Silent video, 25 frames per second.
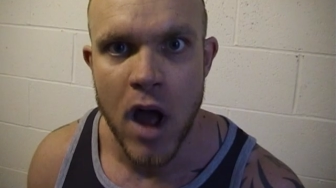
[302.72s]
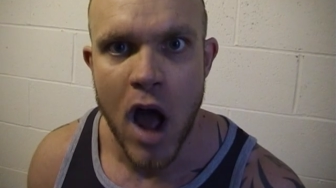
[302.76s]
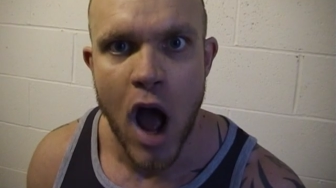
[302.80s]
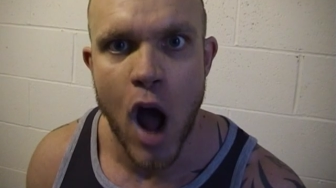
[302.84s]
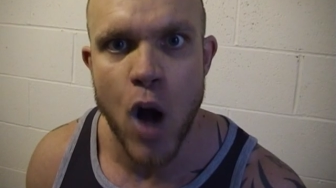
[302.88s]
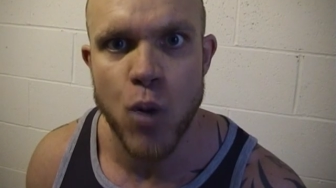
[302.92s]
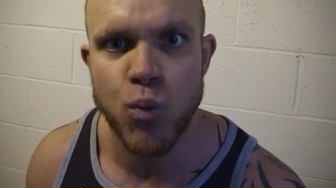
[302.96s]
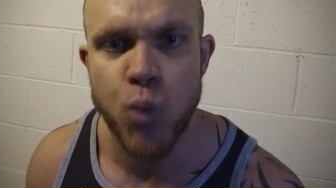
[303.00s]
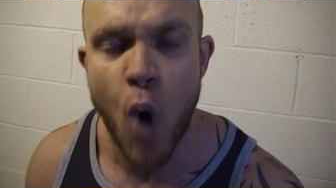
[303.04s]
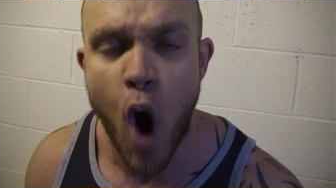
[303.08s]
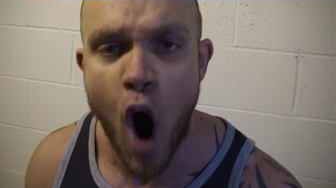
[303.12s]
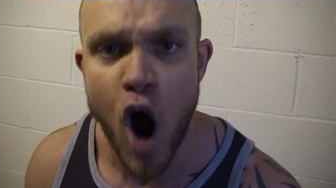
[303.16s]

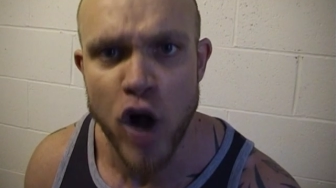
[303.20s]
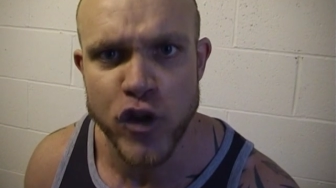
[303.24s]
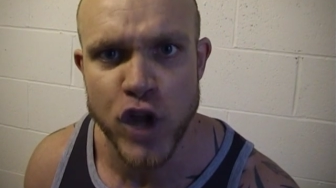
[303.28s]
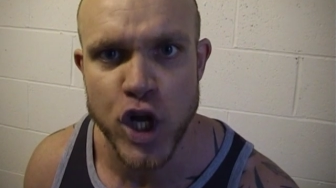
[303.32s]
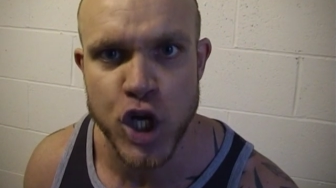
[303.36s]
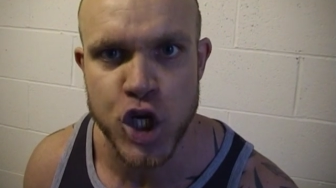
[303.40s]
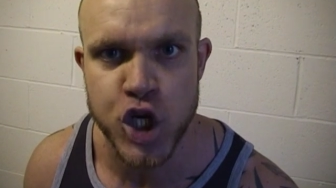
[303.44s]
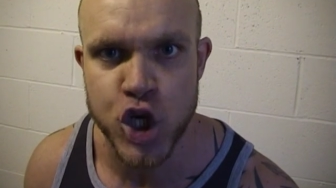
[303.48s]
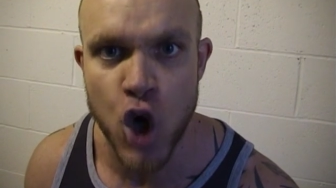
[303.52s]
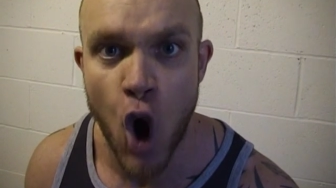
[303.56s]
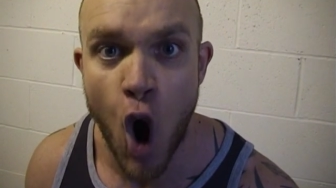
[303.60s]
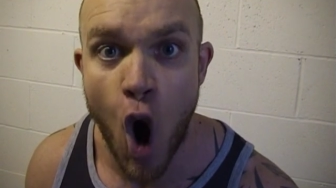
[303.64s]
At war on
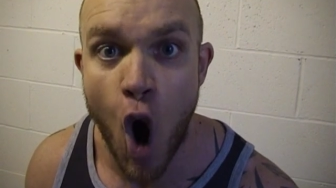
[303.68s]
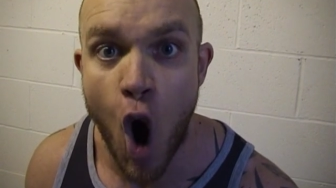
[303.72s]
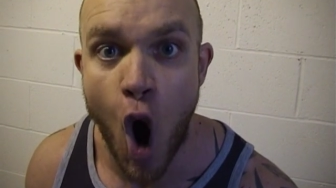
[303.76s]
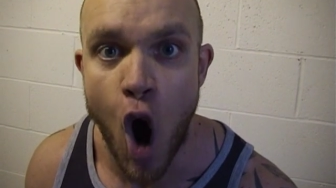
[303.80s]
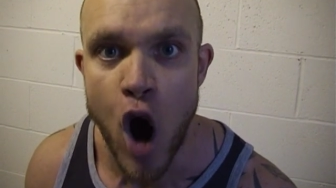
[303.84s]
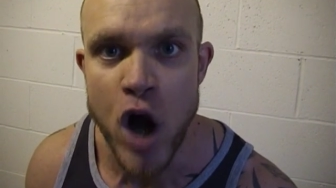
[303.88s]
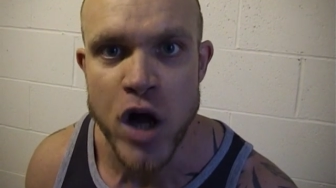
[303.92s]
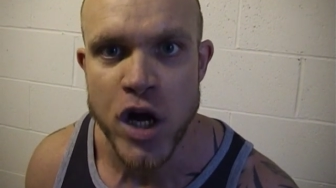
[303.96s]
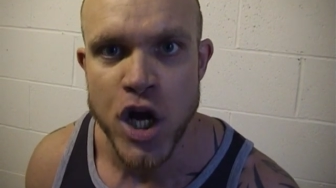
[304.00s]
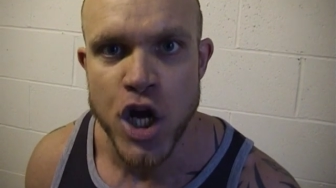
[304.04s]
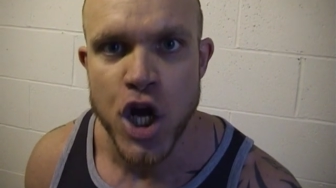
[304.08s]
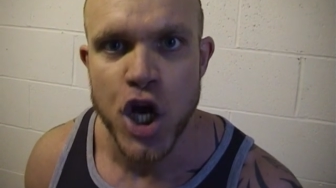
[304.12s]
the
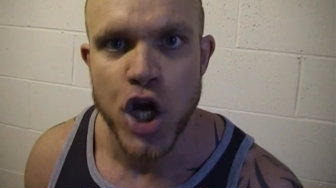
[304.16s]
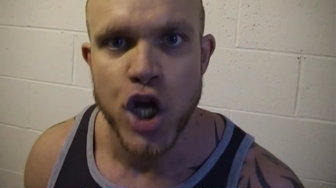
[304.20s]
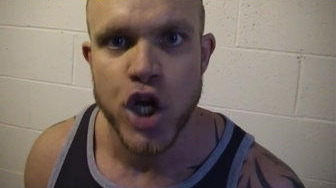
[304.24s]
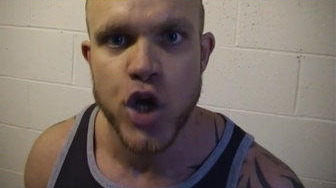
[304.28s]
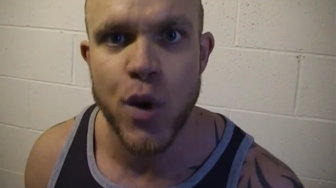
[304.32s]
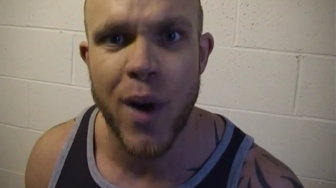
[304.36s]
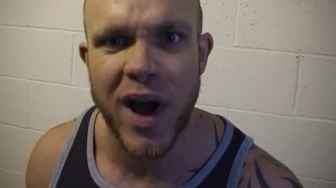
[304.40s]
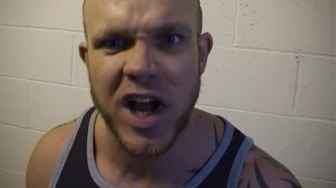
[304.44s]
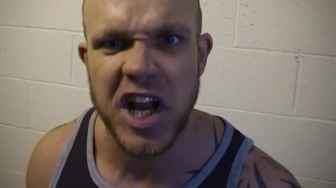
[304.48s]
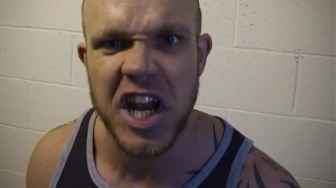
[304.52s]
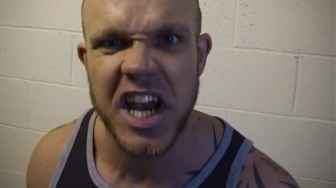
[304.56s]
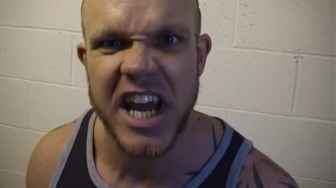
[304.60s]
shore,
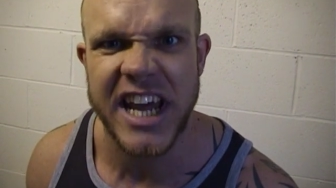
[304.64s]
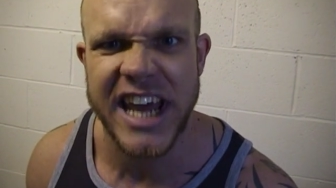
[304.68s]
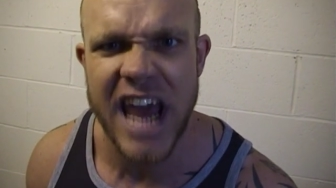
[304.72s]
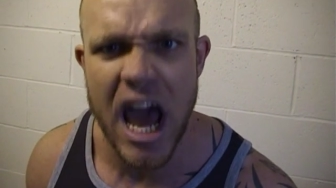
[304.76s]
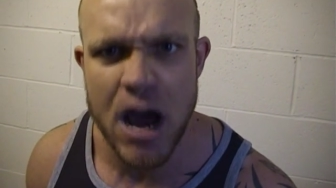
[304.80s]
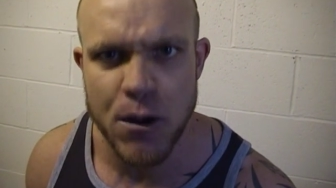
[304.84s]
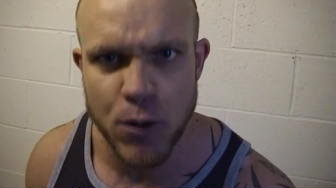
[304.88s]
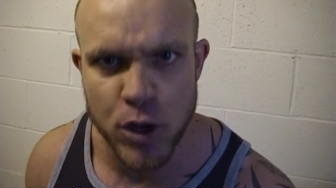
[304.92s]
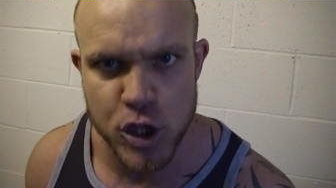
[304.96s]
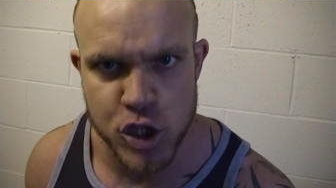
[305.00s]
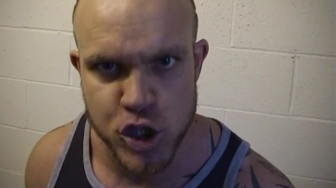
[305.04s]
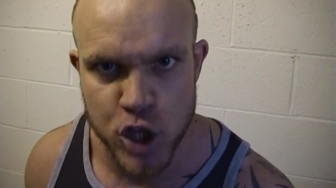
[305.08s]
you are going to
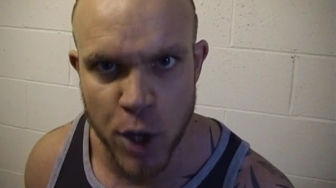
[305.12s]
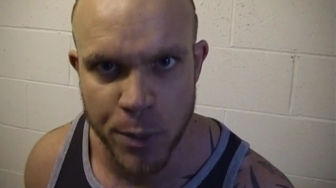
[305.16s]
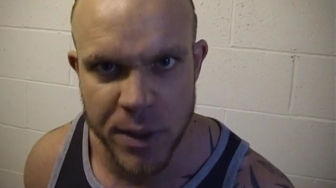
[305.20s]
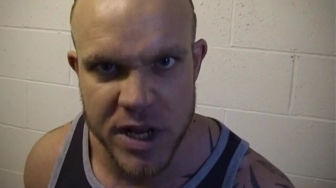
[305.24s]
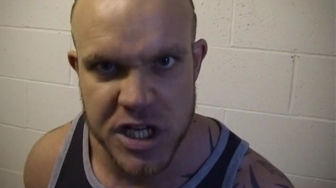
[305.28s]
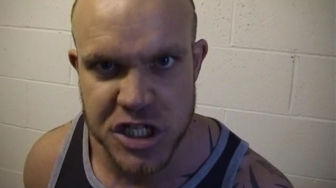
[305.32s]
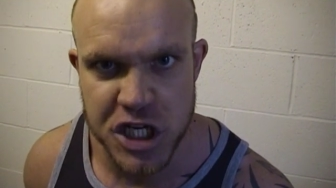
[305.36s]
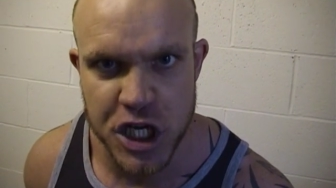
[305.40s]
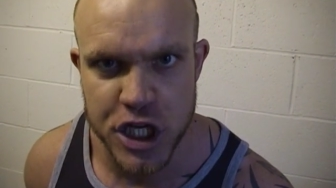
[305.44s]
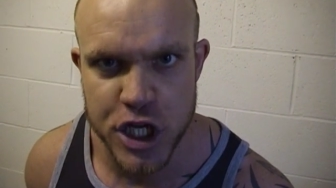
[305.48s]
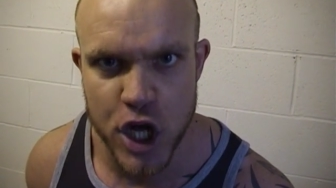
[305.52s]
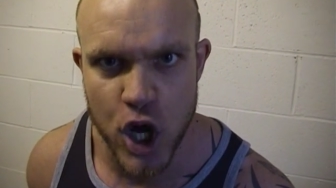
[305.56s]
get what's
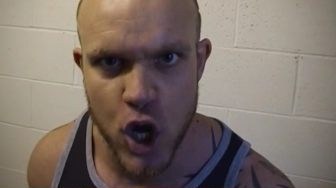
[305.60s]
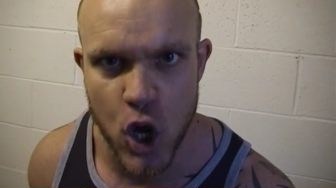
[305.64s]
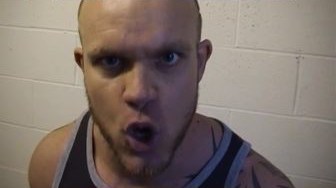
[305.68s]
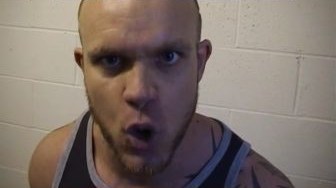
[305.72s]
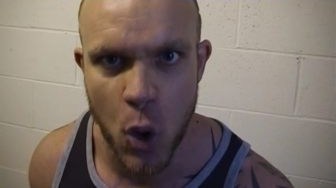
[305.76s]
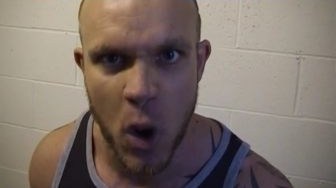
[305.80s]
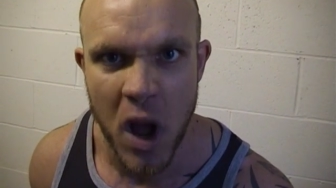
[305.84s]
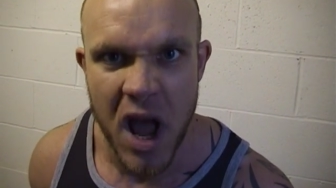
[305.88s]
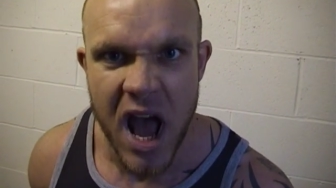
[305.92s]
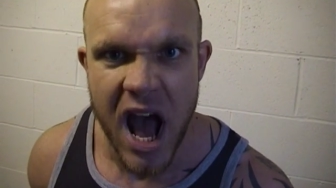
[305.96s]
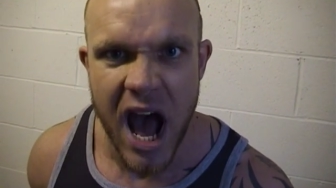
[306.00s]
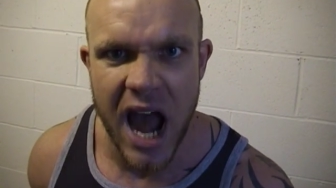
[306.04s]
coming to
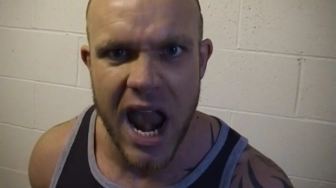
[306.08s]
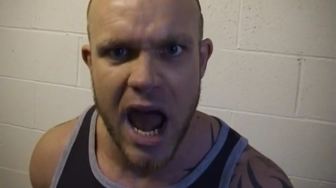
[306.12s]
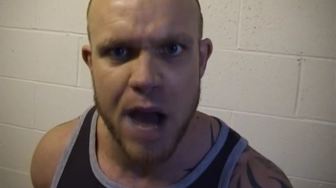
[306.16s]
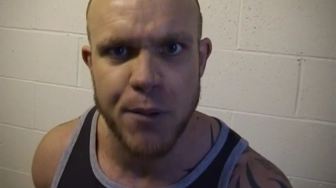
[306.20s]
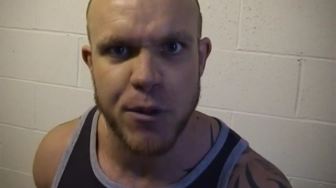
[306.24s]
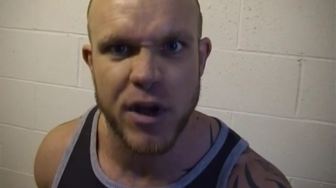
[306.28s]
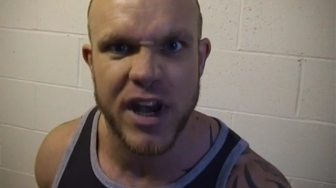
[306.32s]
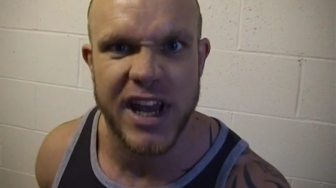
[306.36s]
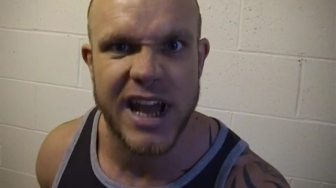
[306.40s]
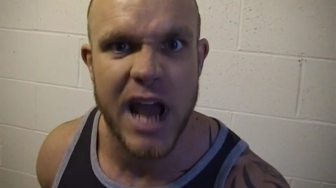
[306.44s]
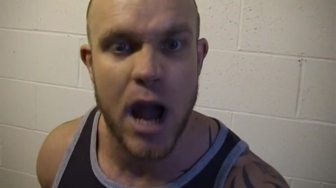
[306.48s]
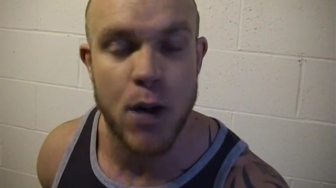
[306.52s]
you, and
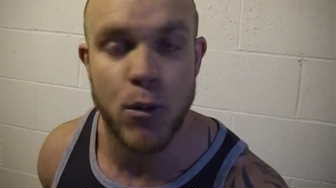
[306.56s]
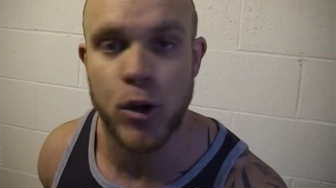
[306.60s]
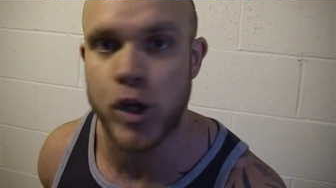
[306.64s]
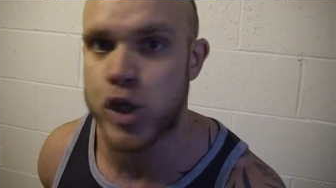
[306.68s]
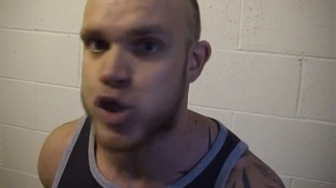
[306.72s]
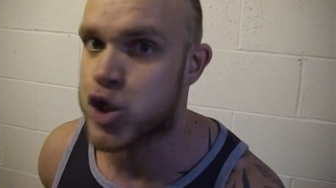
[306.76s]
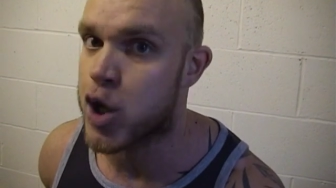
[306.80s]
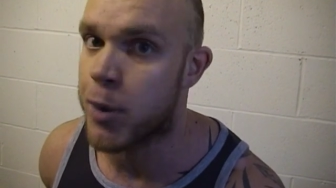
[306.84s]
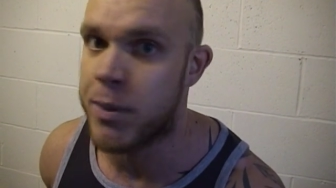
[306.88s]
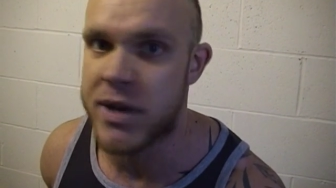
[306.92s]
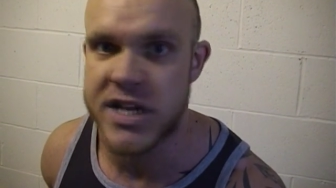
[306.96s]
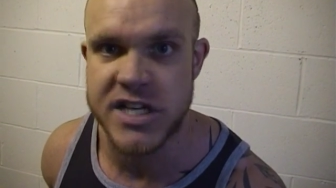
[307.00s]
I'm going to get
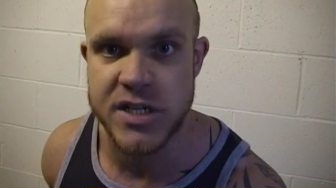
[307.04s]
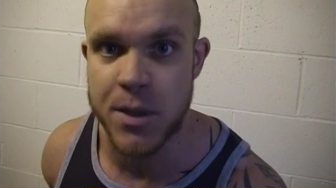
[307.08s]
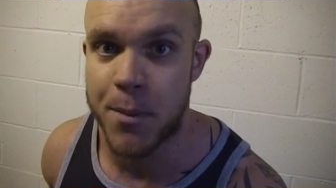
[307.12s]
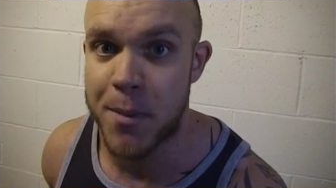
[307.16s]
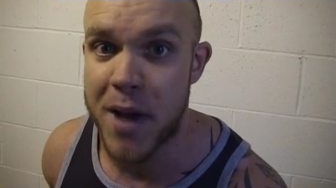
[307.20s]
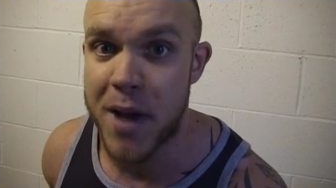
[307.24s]
what's coming to